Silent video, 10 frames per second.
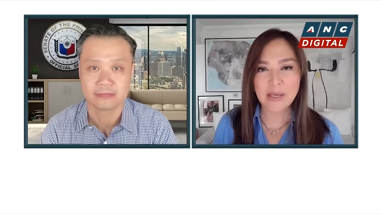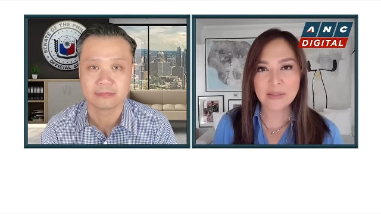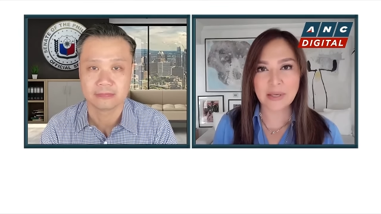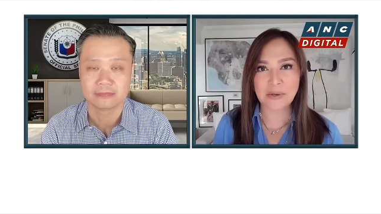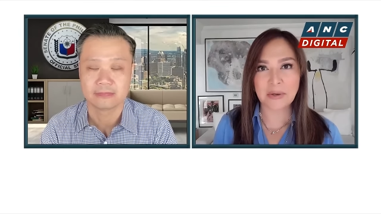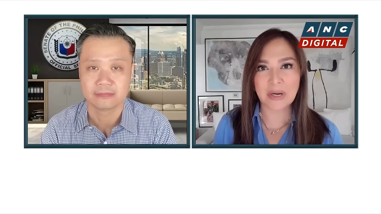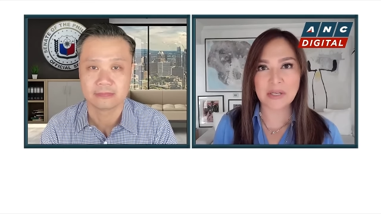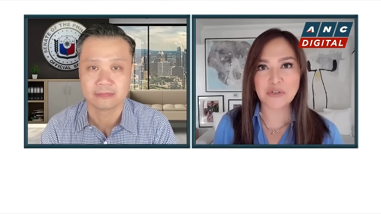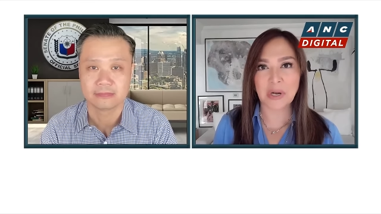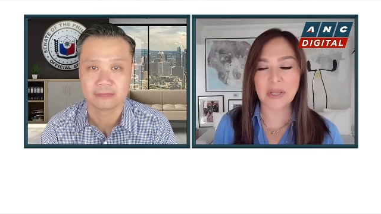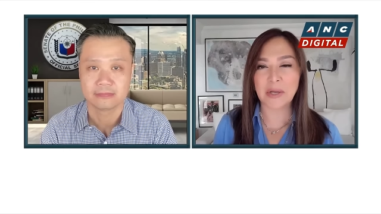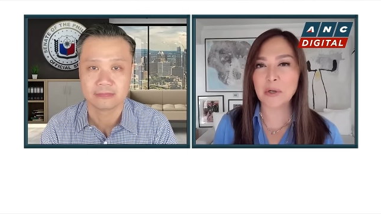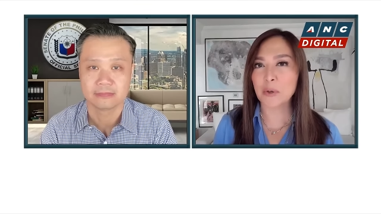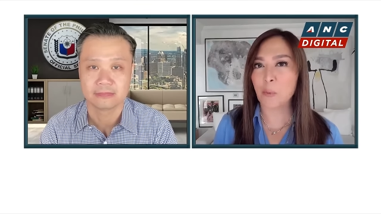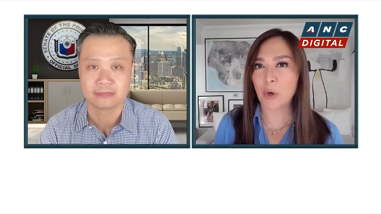Speaker 1: Senator Gatchalian,
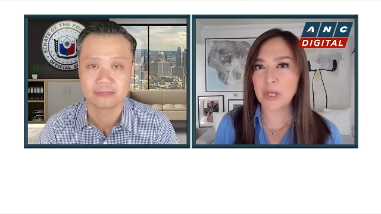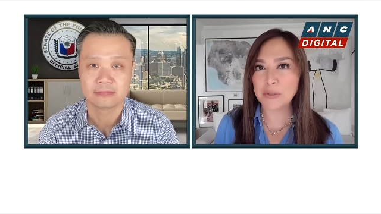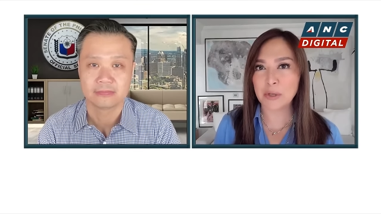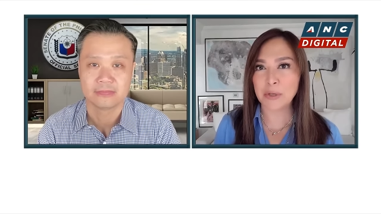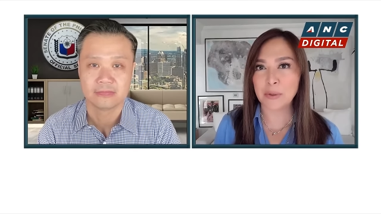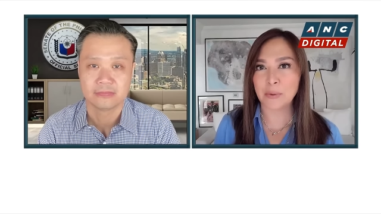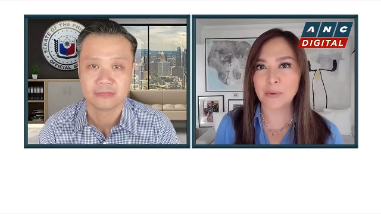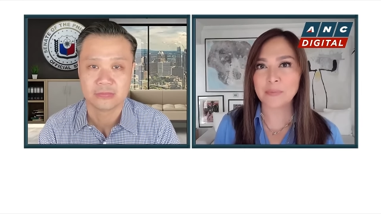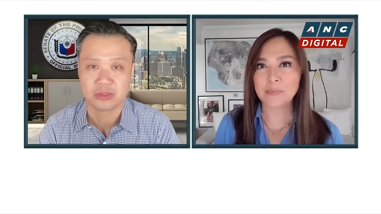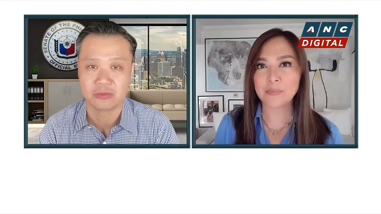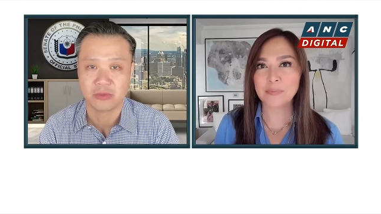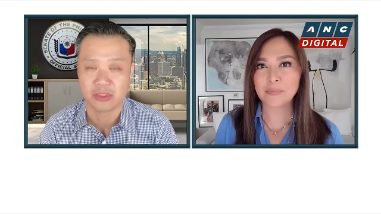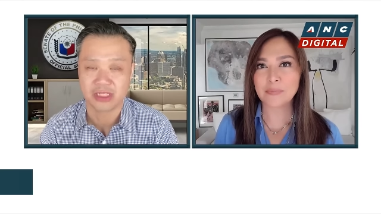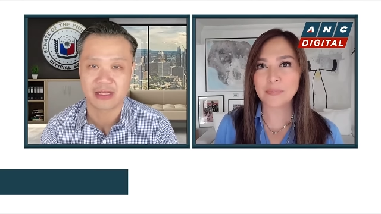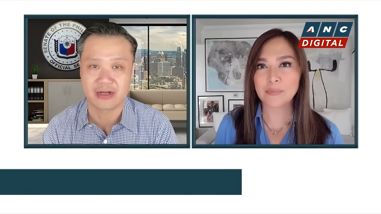good morning to you.
Speaker 2: Good
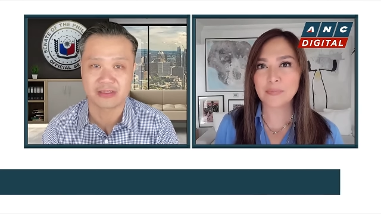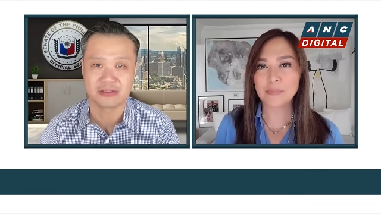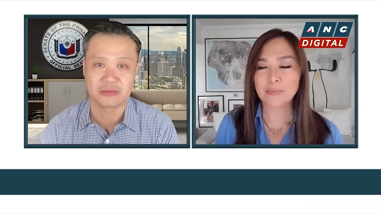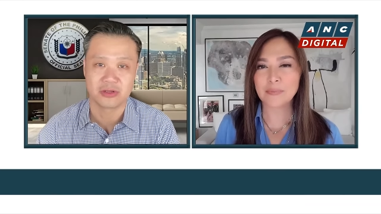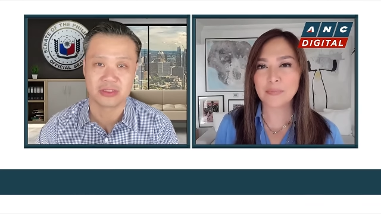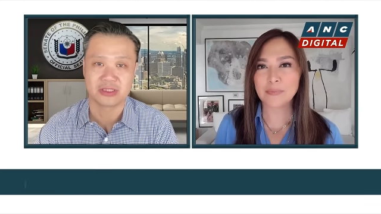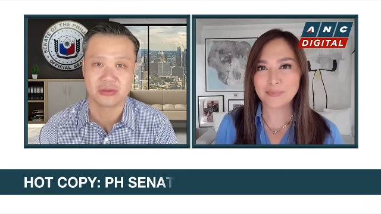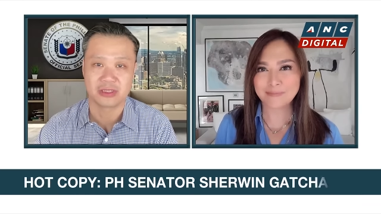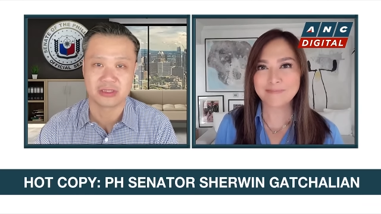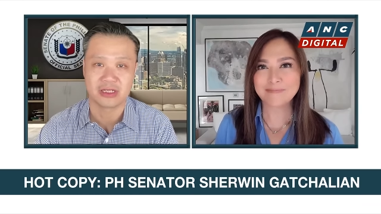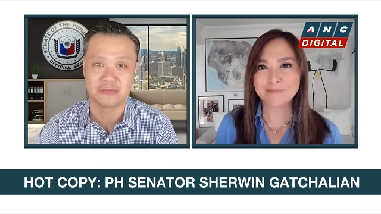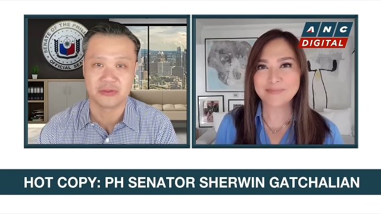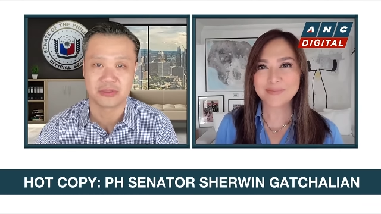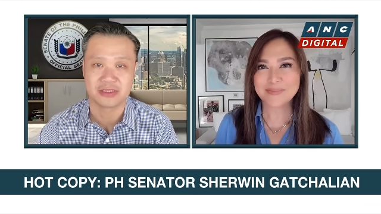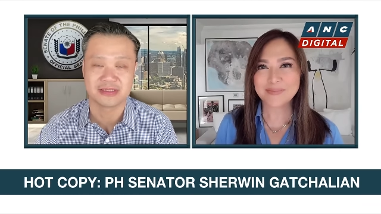morning, Karen. Good morning to our
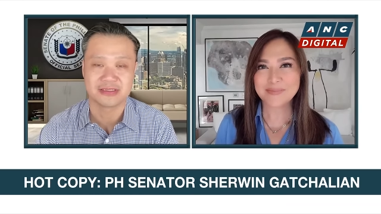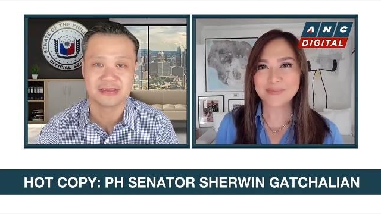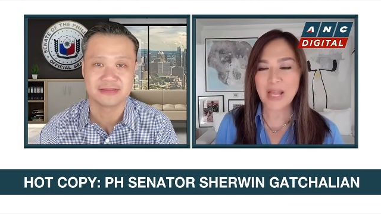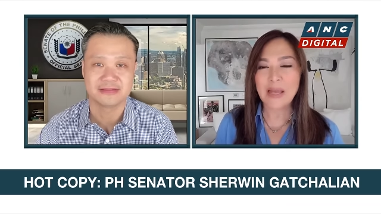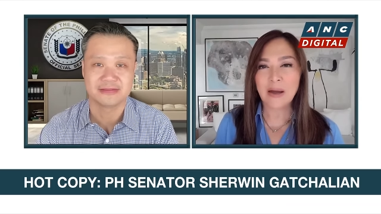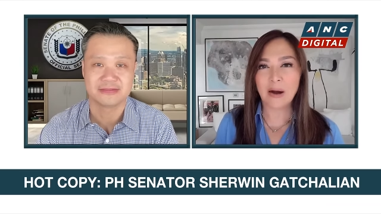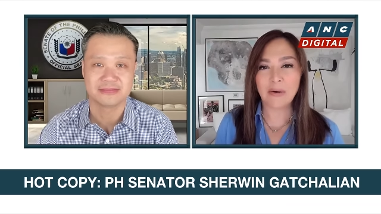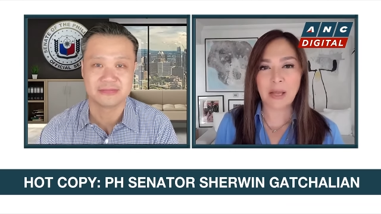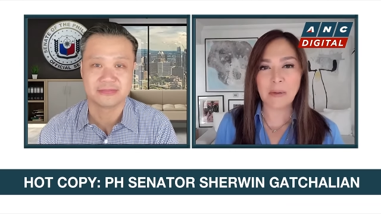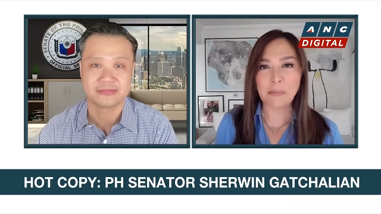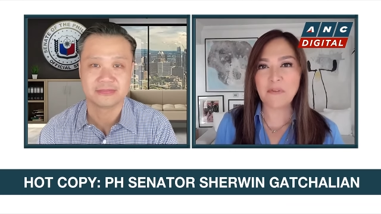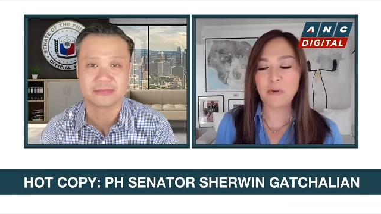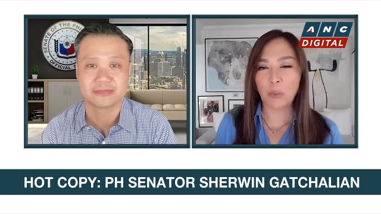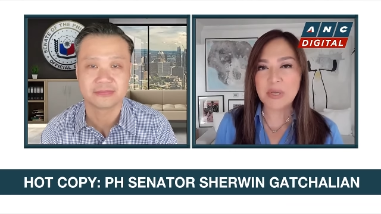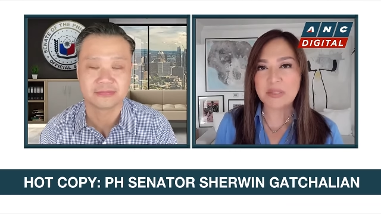televiewers.
Speaker 1: All right, before
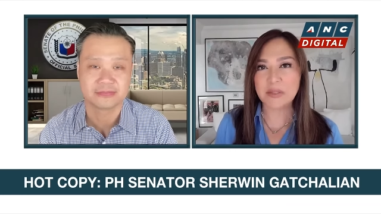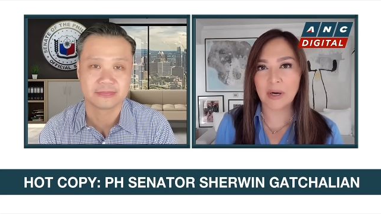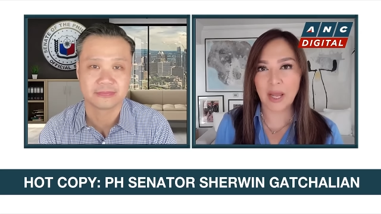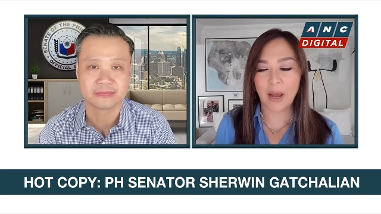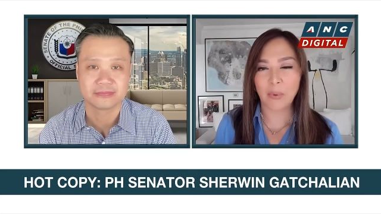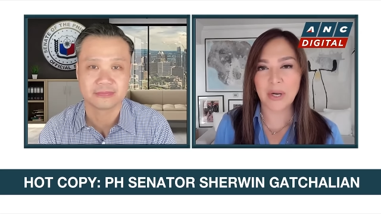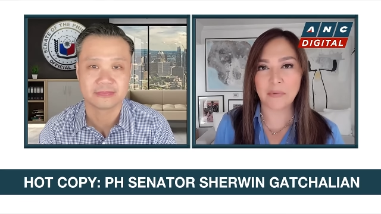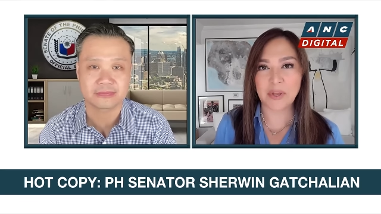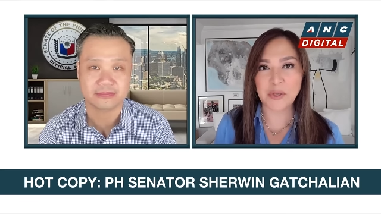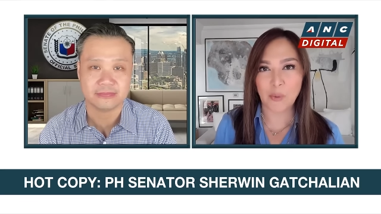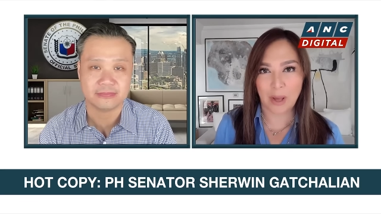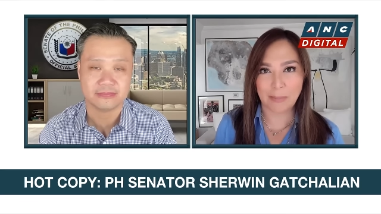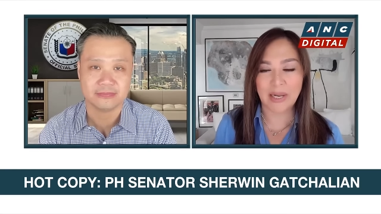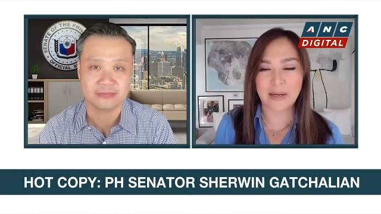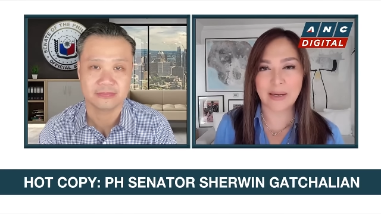we start, I want to greet you a
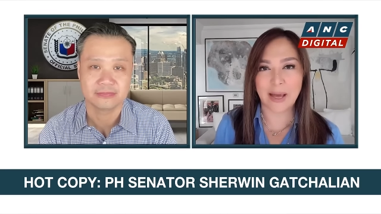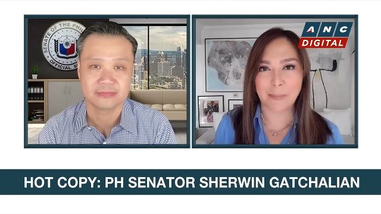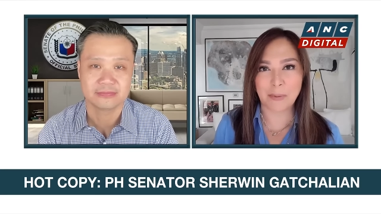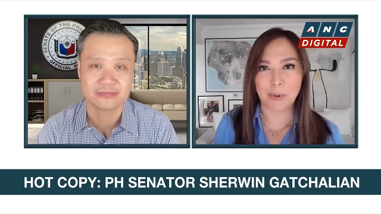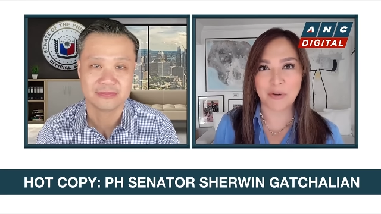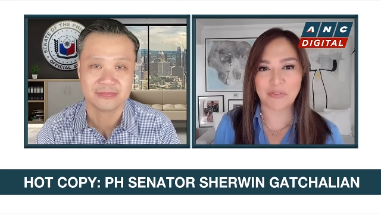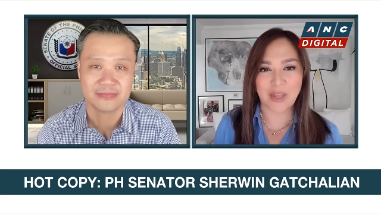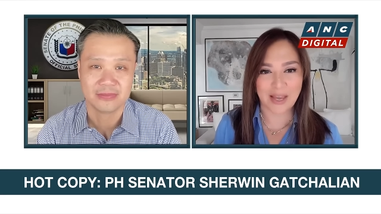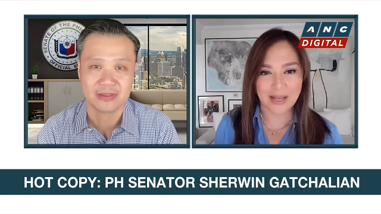belated happy birthday